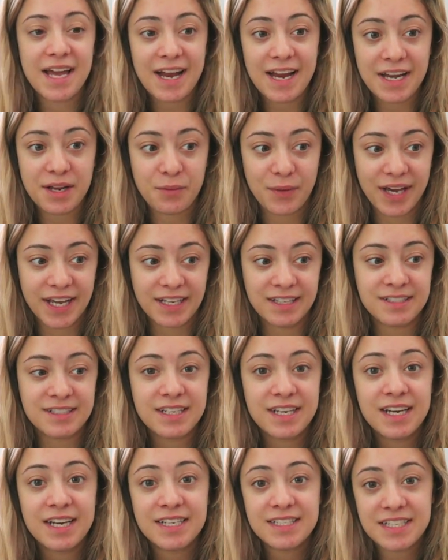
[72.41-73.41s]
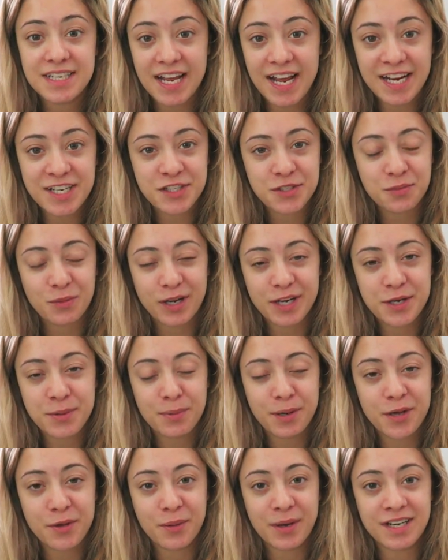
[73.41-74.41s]
Anyways, today I just wanted to
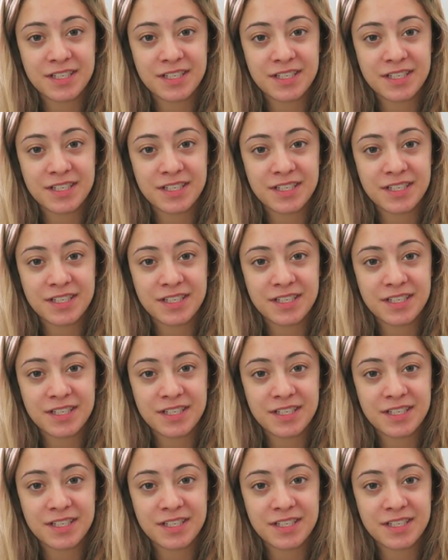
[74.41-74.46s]
bring you